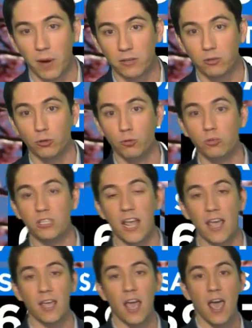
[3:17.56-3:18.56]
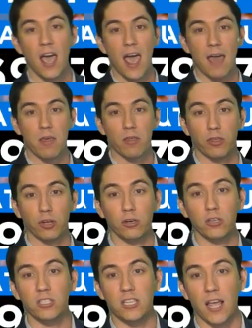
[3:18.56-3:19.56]
by Tuesday. And then
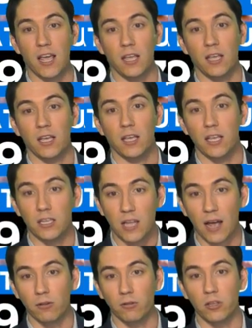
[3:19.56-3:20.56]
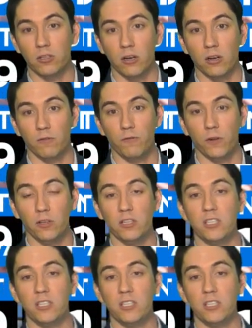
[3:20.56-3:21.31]
Thursday is not only the start of the Philly